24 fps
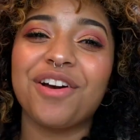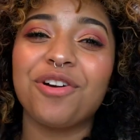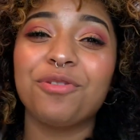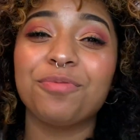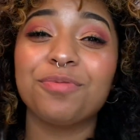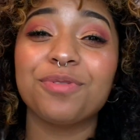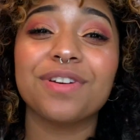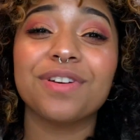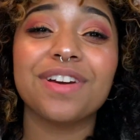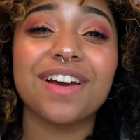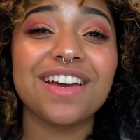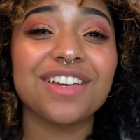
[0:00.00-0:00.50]
hope
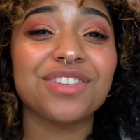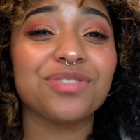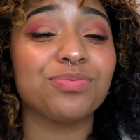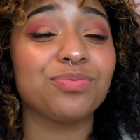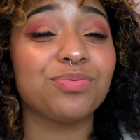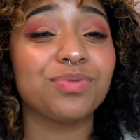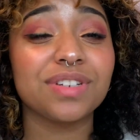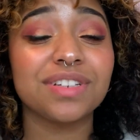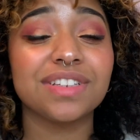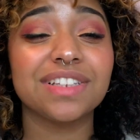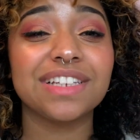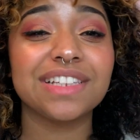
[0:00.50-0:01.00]
you guys
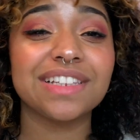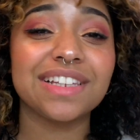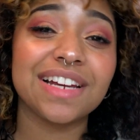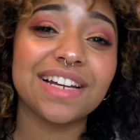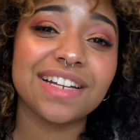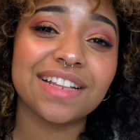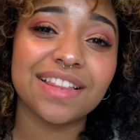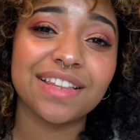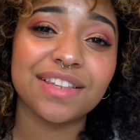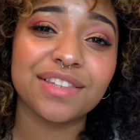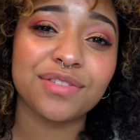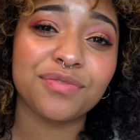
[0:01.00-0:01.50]
really
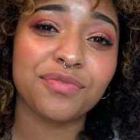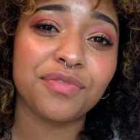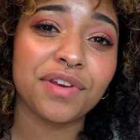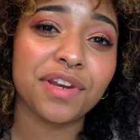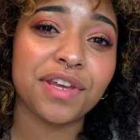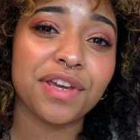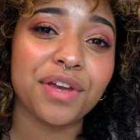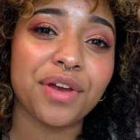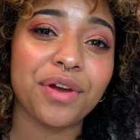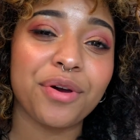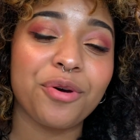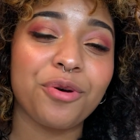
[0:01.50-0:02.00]
like this
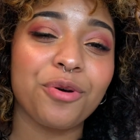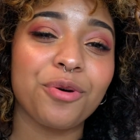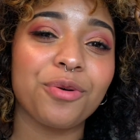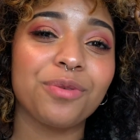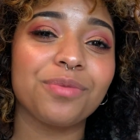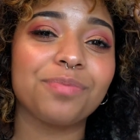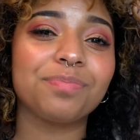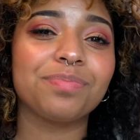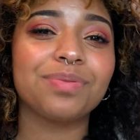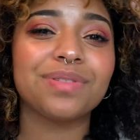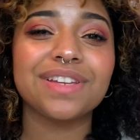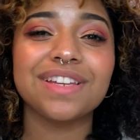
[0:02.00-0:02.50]

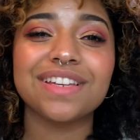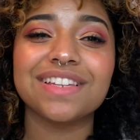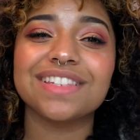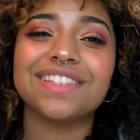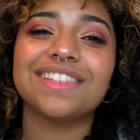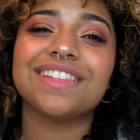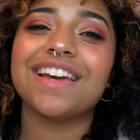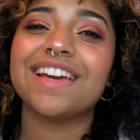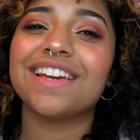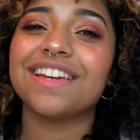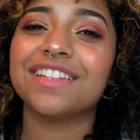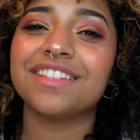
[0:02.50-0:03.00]
video. Please
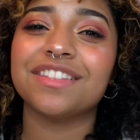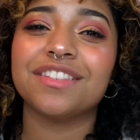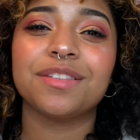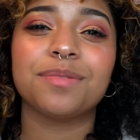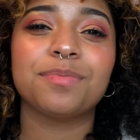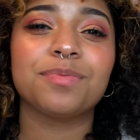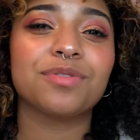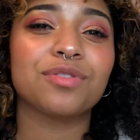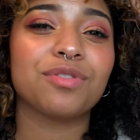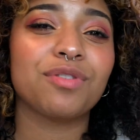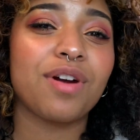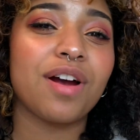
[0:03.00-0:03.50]
like and
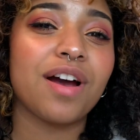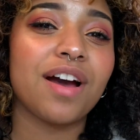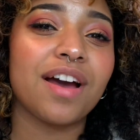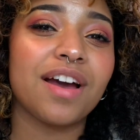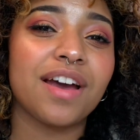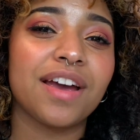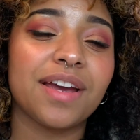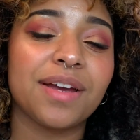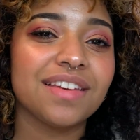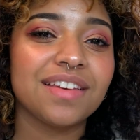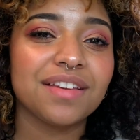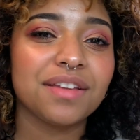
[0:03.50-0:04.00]

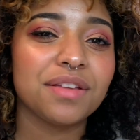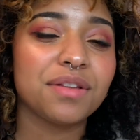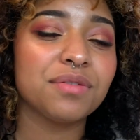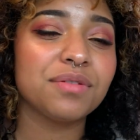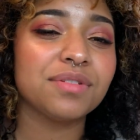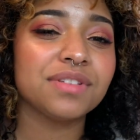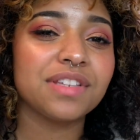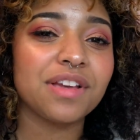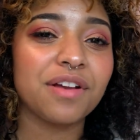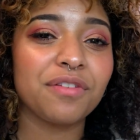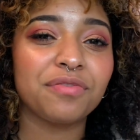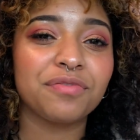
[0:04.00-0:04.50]
subscribe. It
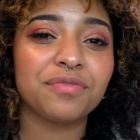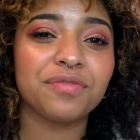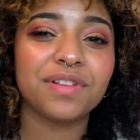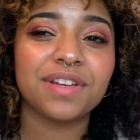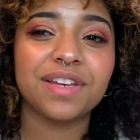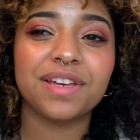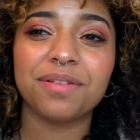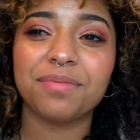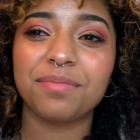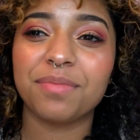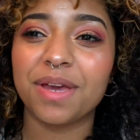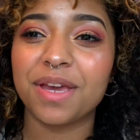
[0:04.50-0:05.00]
will
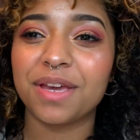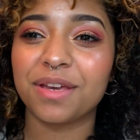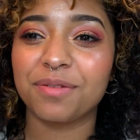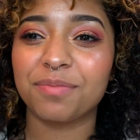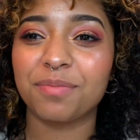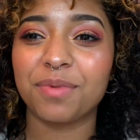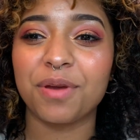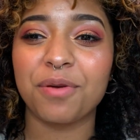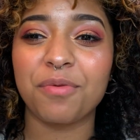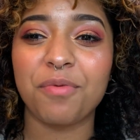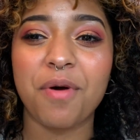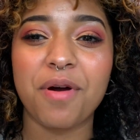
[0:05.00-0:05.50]
definitely make
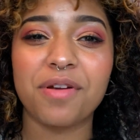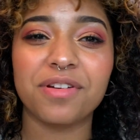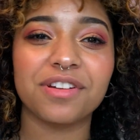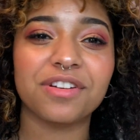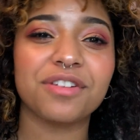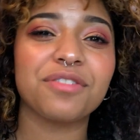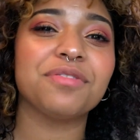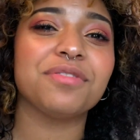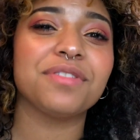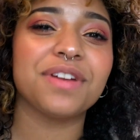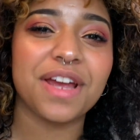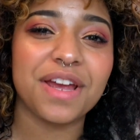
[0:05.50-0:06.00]
me want to
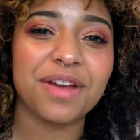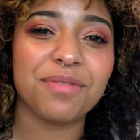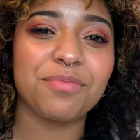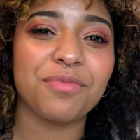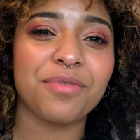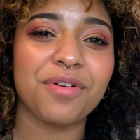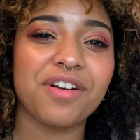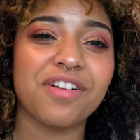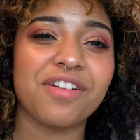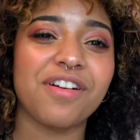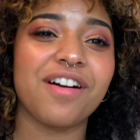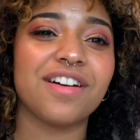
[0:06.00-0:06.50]
create
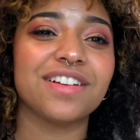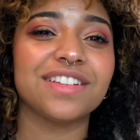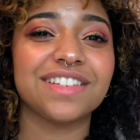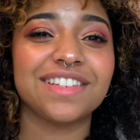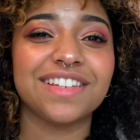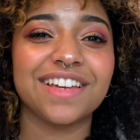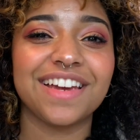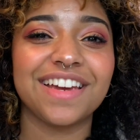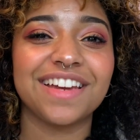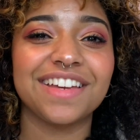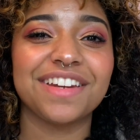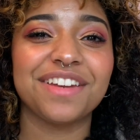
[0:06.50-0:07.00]
more
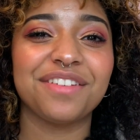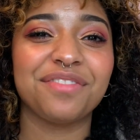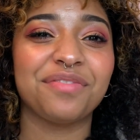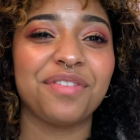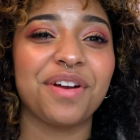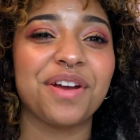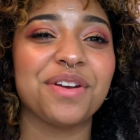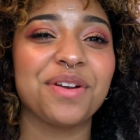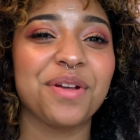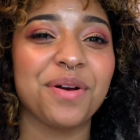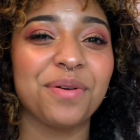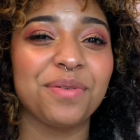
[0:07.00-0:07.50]
content if
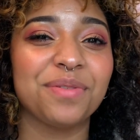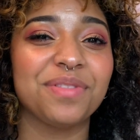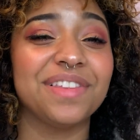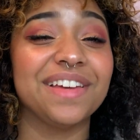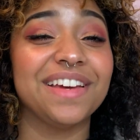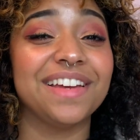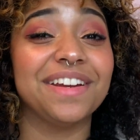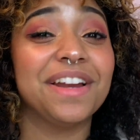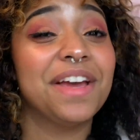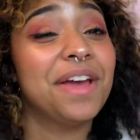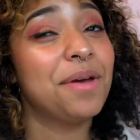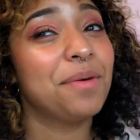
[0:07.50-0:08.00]
I know
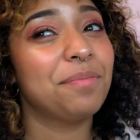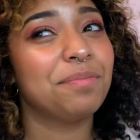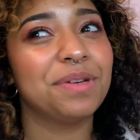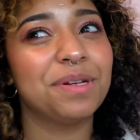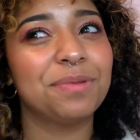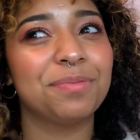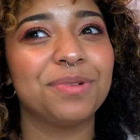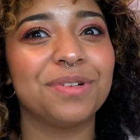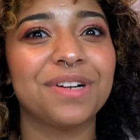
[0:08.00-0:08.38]
that people